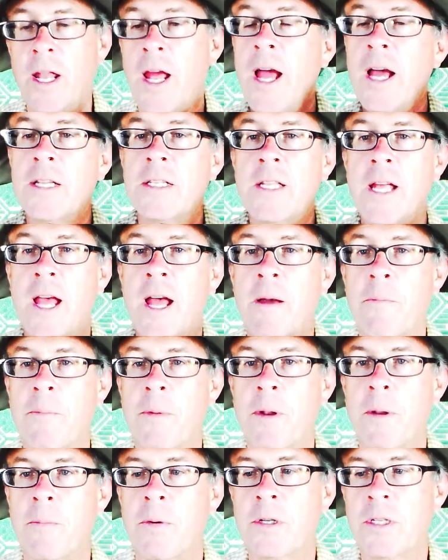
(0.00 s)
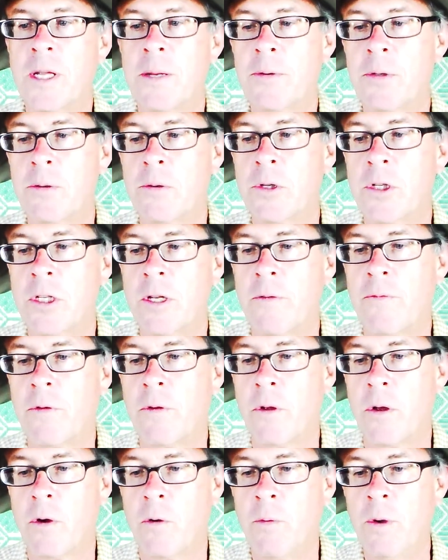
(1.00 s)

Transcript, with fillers: It has to happen. Perceptual shift.